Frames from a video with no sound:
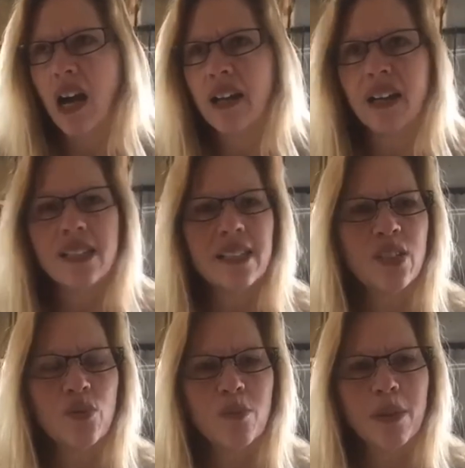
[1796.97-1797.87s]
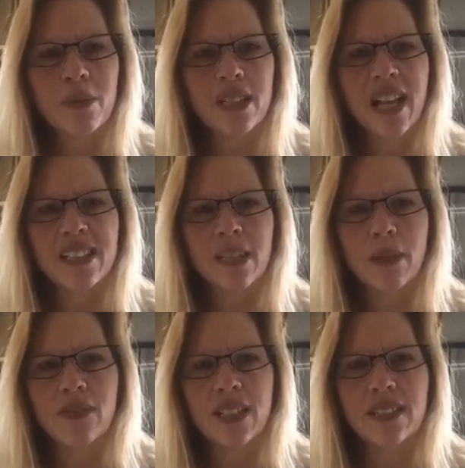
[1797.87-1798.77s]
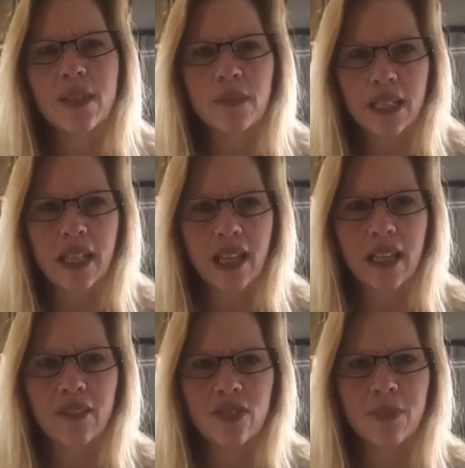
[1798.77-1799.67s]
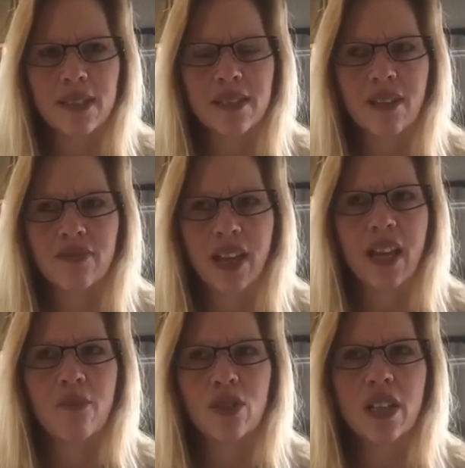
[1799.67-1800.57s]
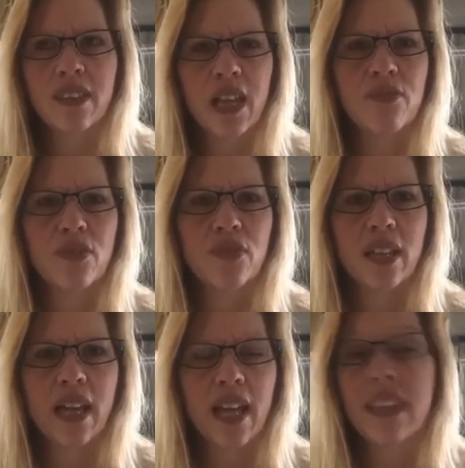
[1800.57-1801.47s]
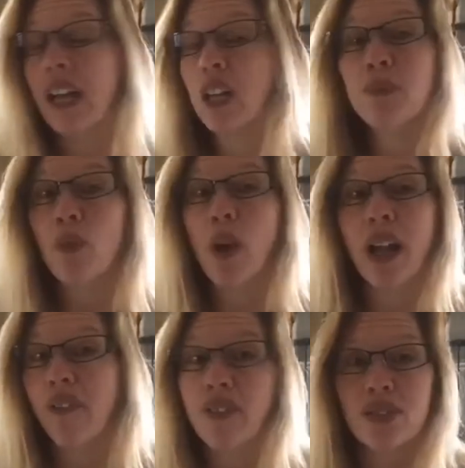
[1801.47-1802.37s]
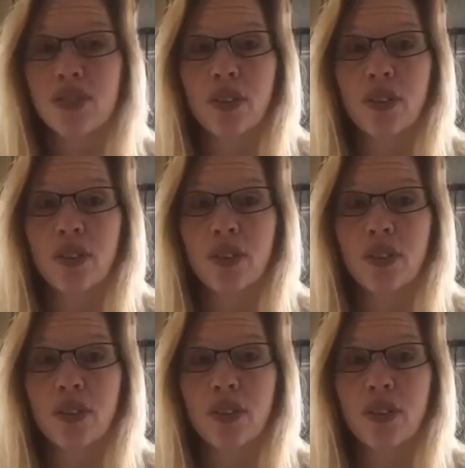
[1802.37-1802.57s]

I honestly don't remember the last time I've said something negative to myself, and I'm really thankful for that. And that could be why I feel